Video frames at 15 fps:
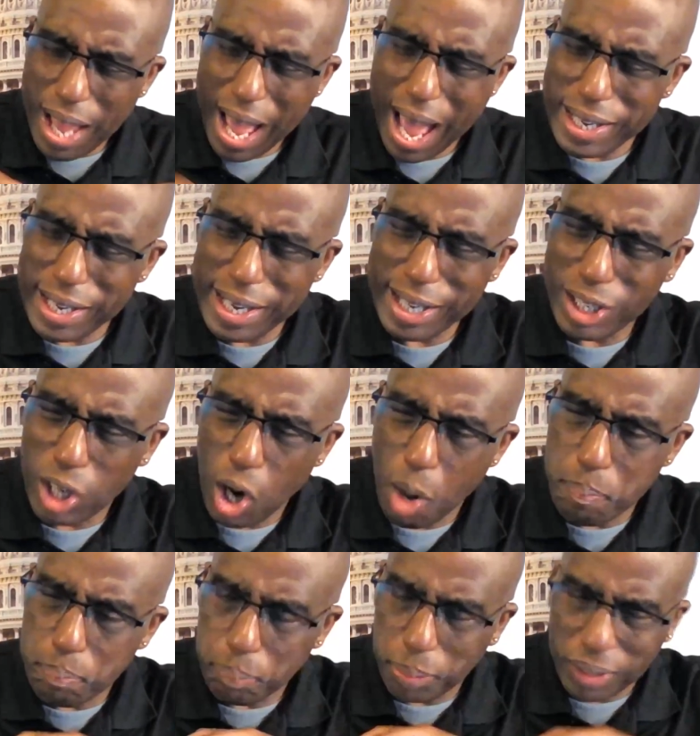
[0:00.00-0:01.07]
Hannity
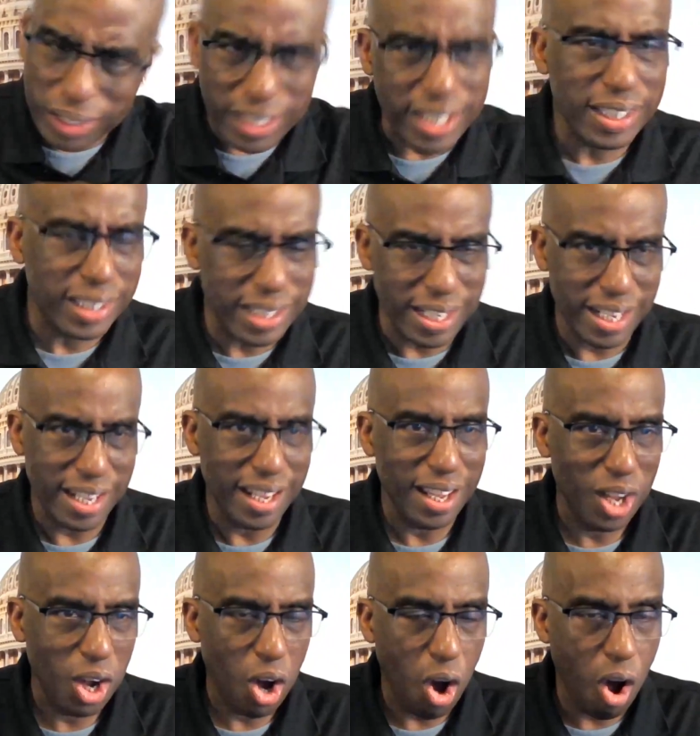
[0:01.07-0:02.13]
completely
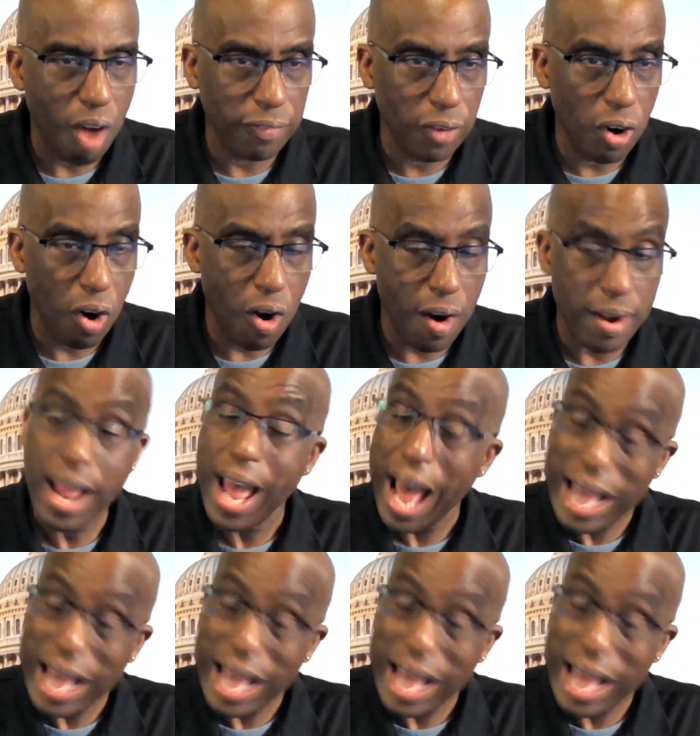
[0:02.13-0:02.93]
off guard.